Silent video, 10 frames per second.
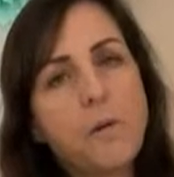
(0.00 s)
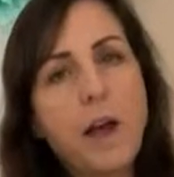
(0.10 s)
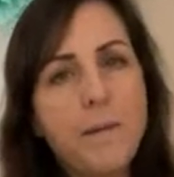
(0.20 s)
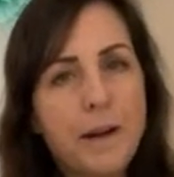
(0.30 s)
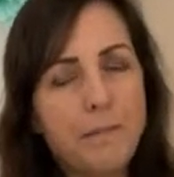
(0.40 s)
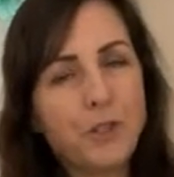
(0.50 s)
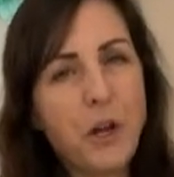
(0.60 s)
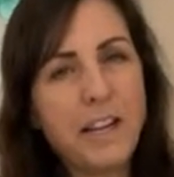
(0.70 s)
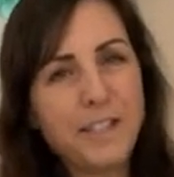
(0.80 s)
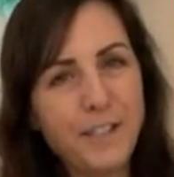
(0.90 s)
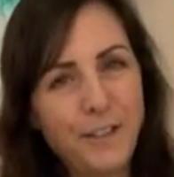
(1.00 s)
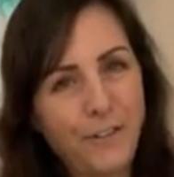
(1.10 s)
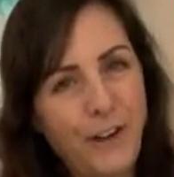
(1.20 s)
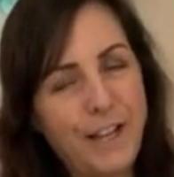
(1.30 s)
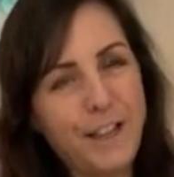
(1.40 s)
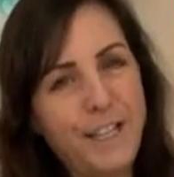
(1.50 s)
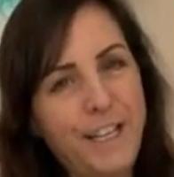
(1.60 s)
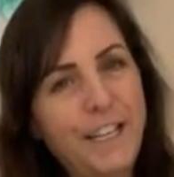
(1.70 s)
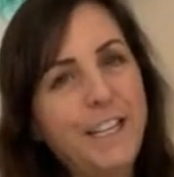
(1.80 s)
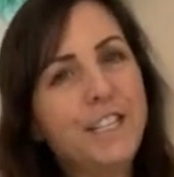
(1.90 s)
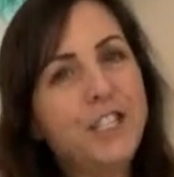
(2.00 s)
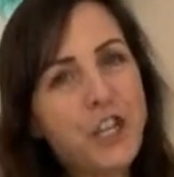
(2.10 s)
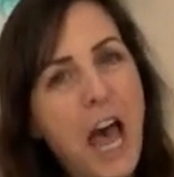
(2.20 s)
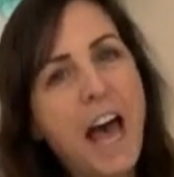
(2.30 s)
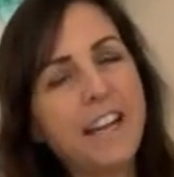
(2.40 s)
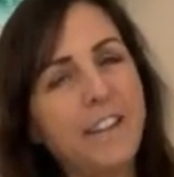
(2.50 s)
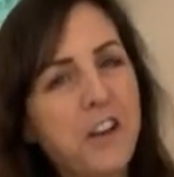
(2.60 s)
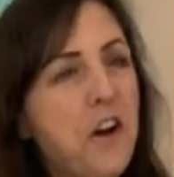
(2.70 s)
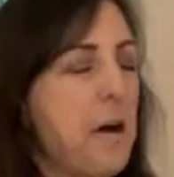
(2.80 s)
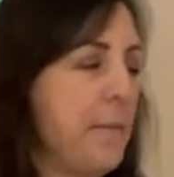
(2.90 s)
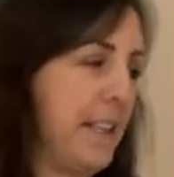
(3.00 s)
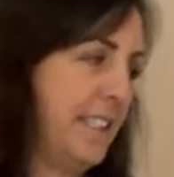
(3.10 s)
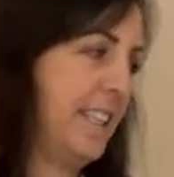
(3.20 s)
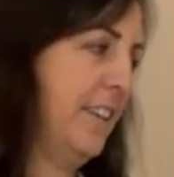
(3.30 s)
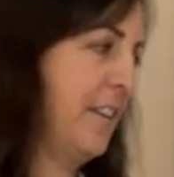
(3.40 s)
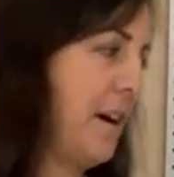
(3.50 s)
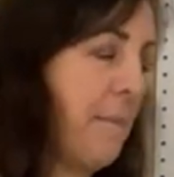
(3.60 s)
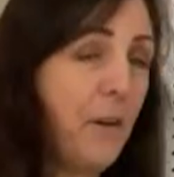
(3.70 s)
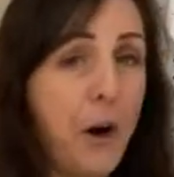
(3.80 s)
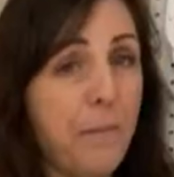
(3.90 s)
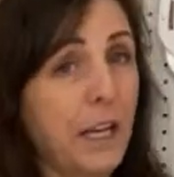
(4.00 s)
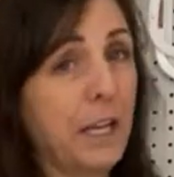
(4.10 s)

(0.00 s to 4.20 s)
away, but I'm trying to look at the chat and the comments on my